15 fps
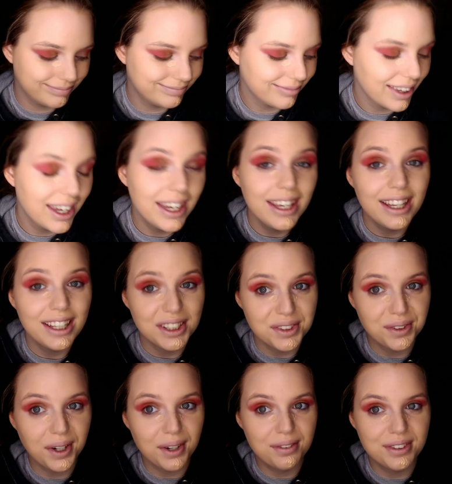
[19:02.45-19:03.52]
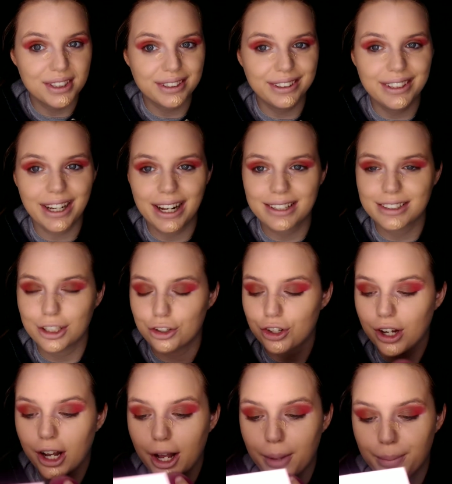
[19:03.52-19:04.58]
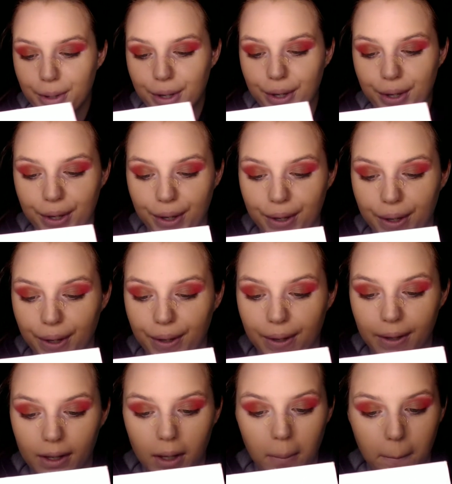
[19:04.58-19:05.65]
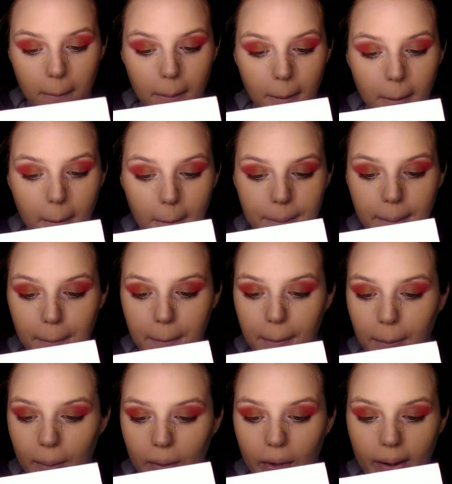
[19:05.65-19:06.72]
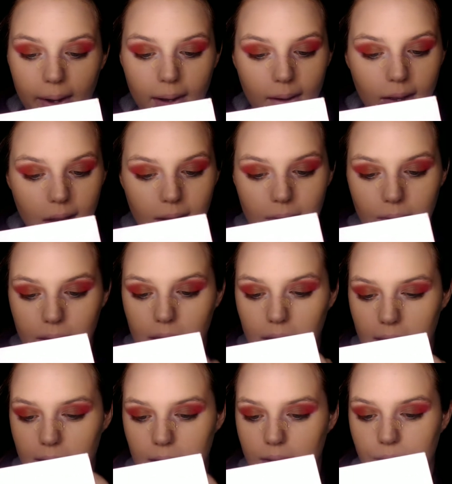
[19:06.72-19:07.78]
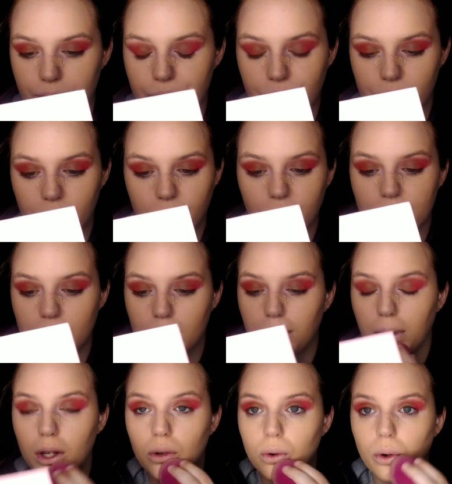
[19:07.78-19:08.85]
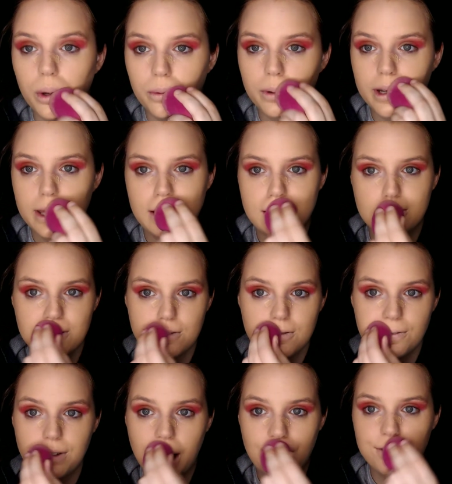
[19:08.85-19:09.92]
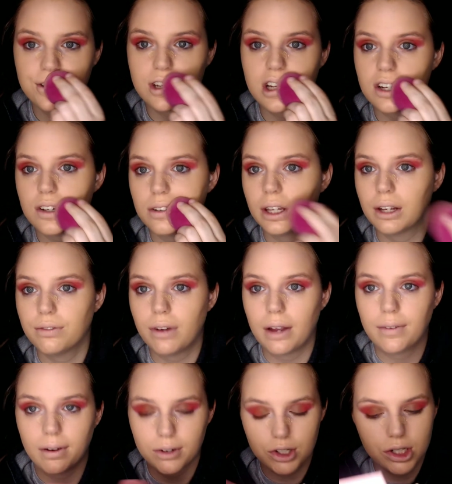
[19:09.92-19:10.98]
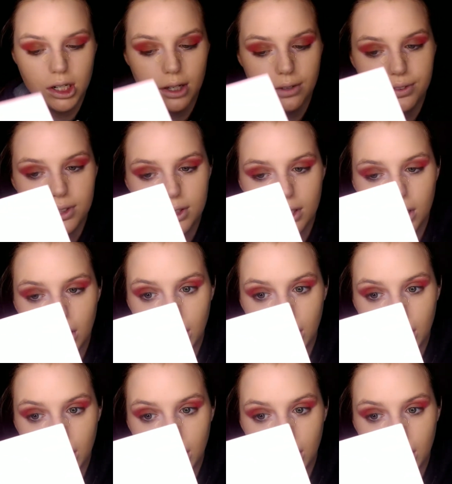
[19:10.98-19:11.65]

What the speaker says: It's a very physically taxing job. You know, some people are like, I don't get how servers can be annoyed working 5-hour shifts.